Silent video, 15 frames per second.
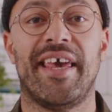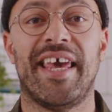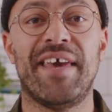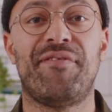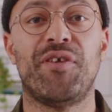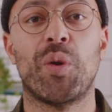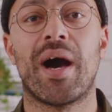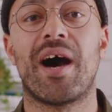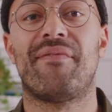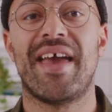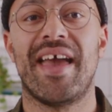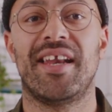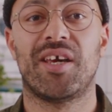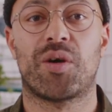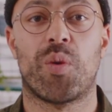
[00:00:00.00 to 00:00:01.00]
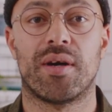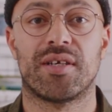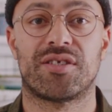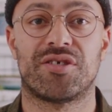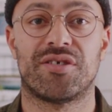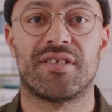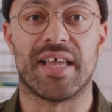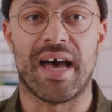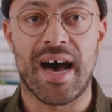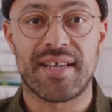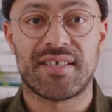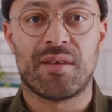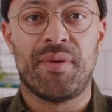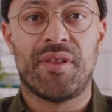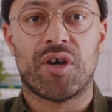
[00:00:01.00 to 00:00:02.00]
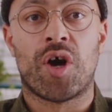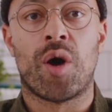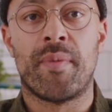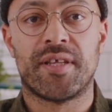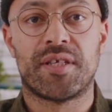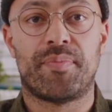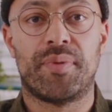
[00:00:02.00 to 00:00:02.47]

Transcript: If you have any questions, ask them in the comments